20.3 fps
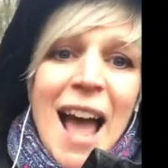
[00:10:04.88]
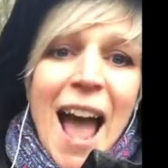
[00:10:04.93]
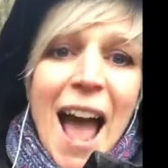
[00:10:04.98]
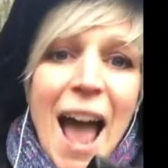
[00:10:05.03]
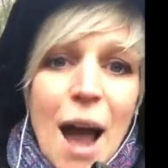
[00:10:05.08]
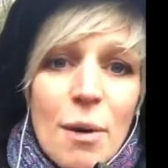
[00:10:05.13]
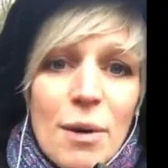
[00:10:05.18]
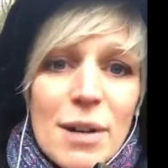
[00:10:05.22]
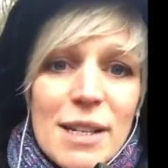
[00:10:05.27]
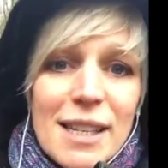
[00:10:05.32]

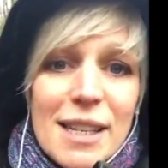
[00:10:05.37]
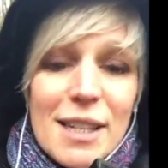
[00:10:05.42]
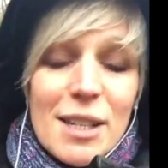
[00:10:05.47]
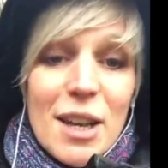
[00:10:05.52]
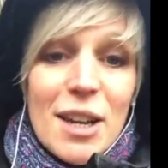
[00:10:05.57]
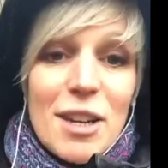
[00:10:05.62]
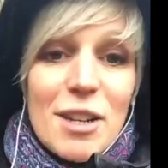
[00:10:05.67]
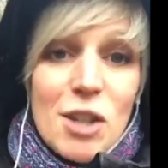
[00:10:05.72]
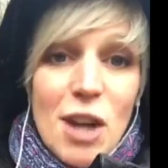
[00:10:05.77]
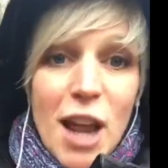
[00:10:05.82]
How is this
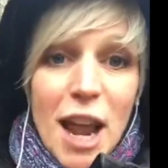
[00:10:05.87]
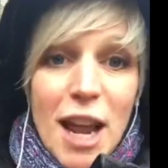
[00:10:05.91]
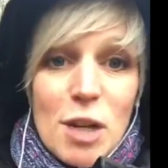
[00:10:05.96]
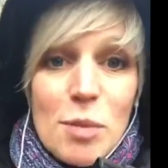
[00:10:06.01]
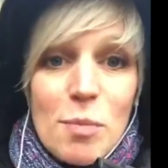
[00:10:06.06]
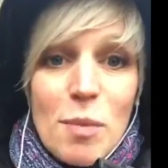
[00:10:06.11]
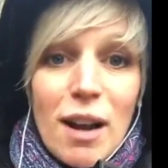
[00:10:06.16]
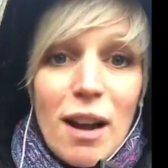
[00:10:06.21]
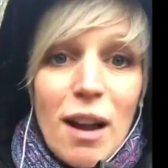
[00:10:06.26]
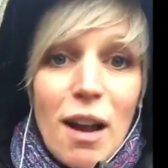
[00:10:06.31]
going to
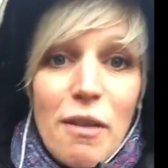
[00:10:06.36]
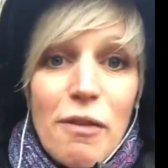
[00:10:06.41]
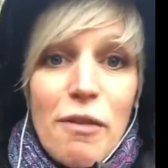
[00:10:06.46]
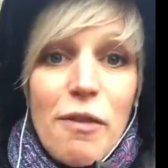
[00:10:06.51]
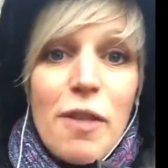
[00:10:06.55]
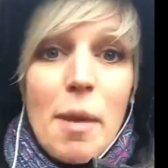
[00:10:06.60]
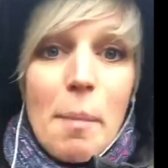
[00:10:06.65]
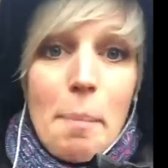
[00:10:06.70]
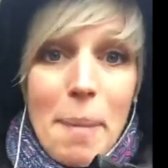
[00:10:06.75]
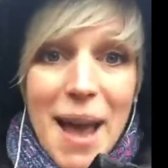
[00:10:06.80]
change my life
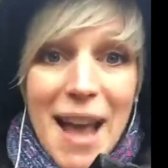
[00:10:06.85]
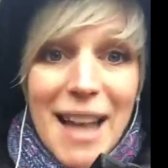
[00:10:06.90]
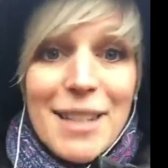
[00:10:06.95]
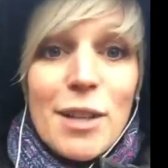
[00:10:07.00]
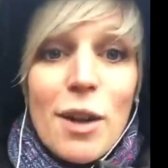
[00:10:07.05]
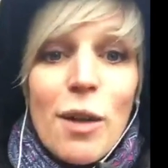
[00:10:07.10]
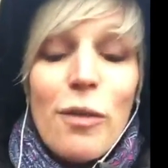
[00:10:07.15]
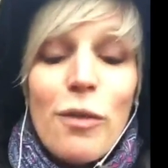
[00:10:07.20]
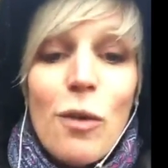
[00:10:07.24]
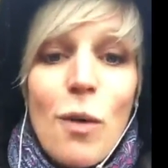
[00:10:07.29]
for the
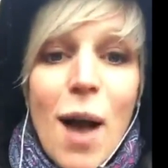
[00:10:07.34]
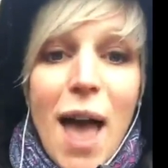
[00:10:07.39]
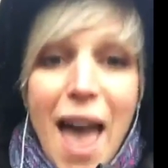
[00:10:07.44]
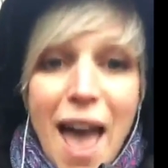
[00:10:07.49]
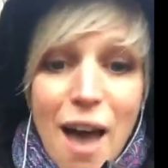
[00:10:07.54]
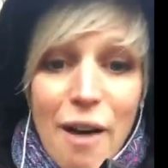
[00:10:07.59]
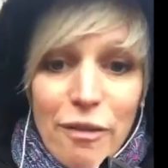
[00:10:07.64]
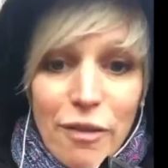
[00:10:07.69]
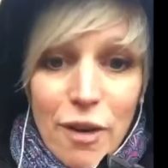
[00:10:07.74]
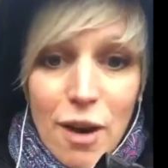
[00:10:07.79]
better
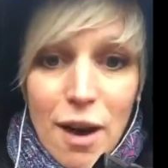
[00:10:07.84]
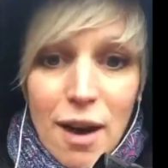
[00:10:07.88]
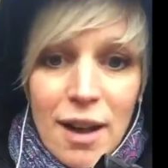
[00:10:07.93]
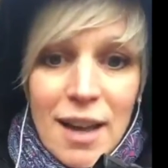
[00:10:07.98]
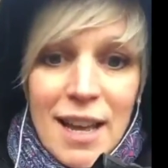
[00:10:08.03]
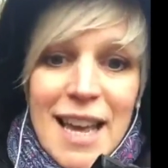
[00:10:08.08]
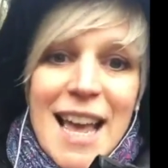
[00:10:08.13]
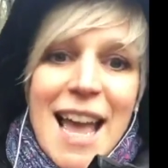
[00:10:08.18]
forever?